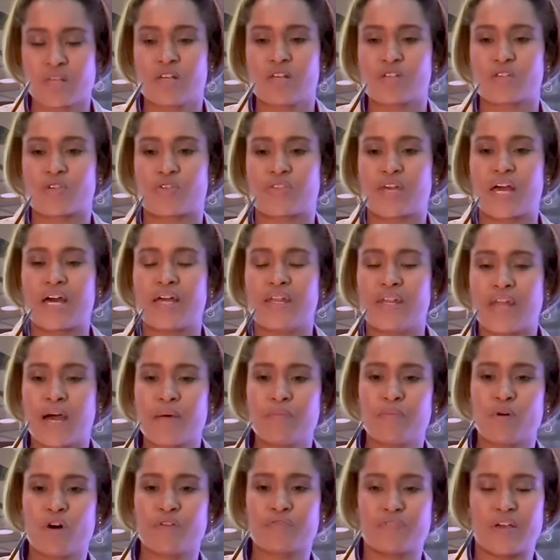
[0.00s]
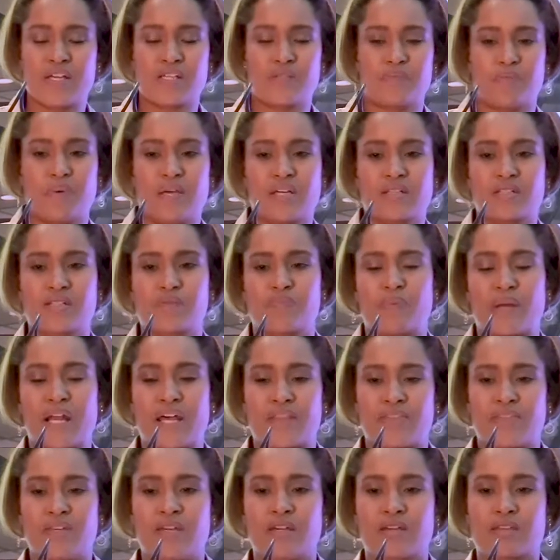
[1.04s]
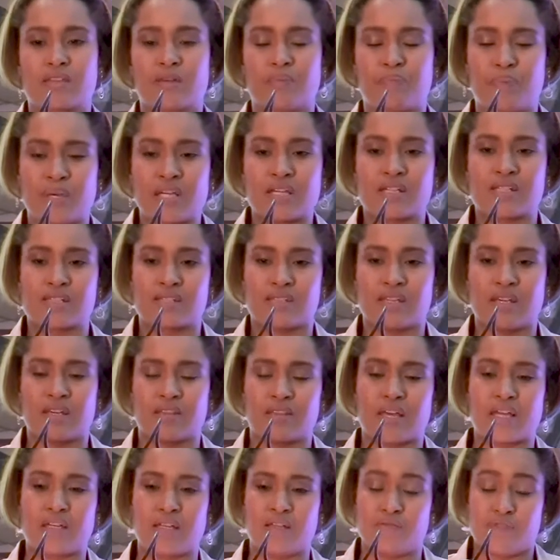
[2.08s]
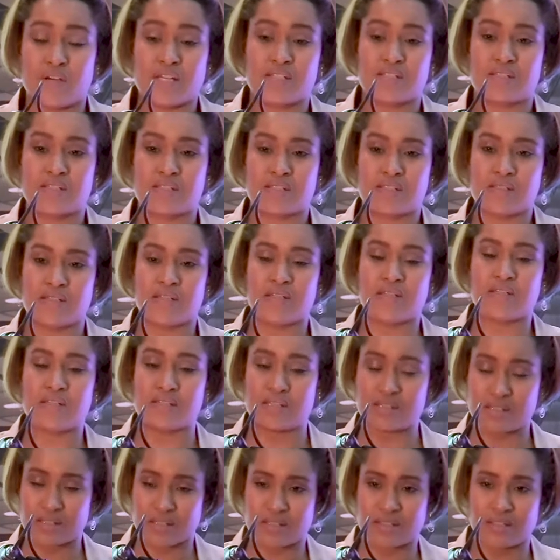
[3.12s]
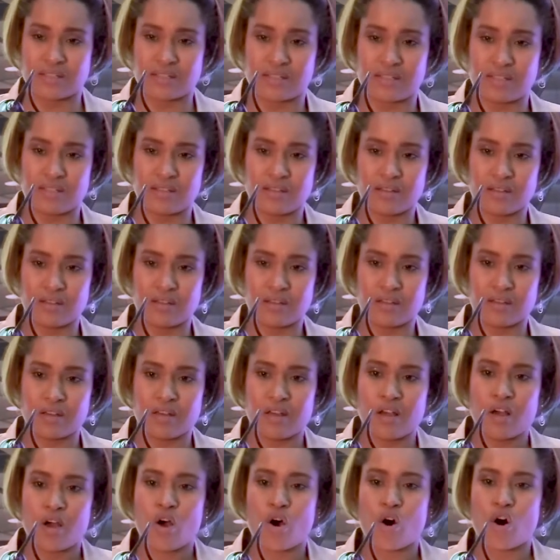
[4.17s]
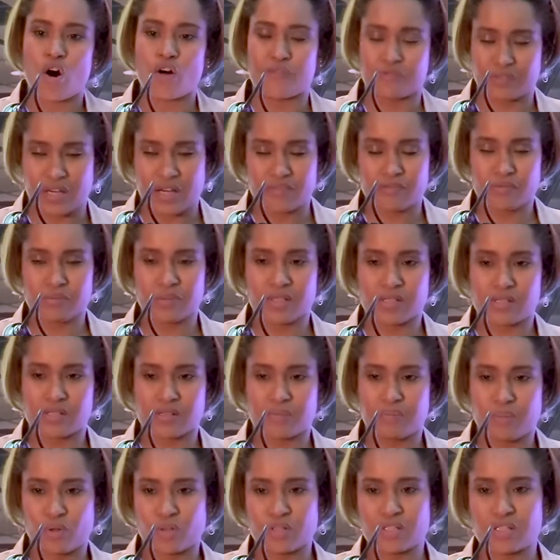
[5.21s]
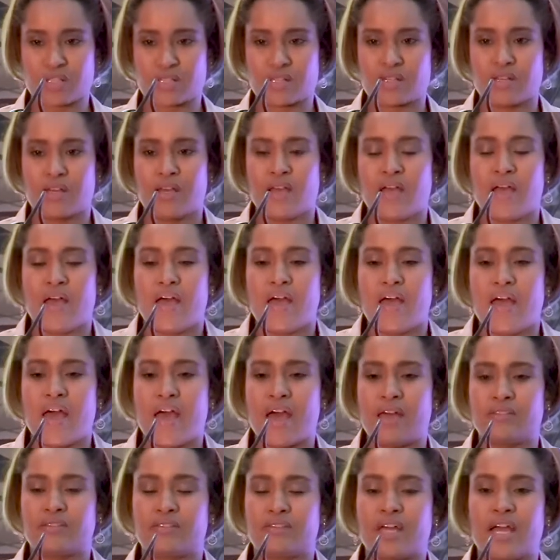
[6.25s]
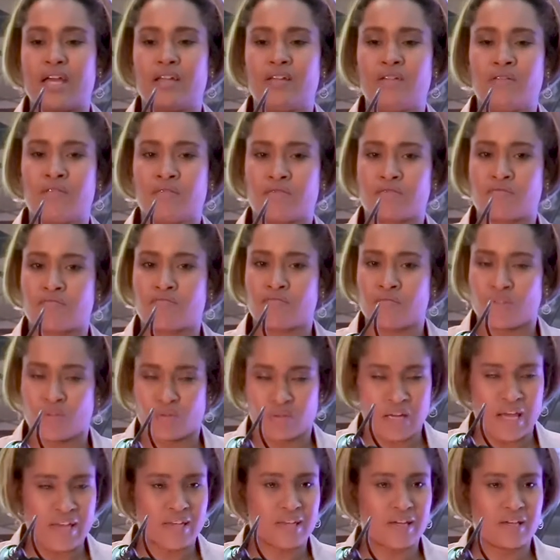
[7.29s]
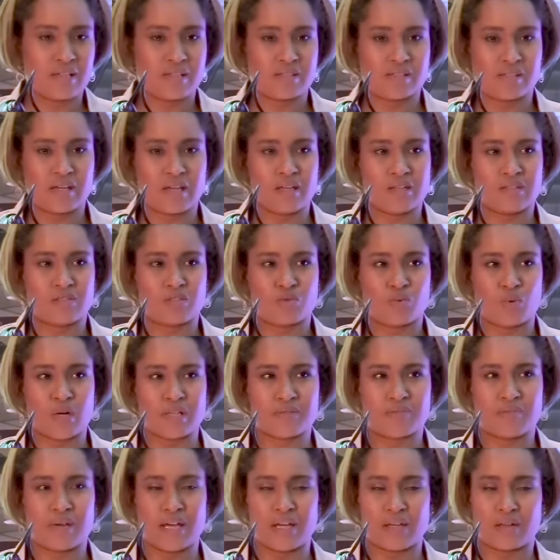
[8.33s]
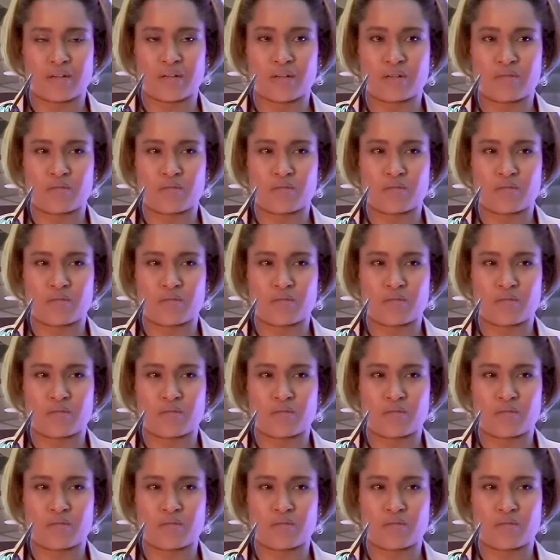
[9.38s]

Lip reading: So there are a number of aspects, but I think the biggest thing that investors need is certainty of government support. And then, like I said, what my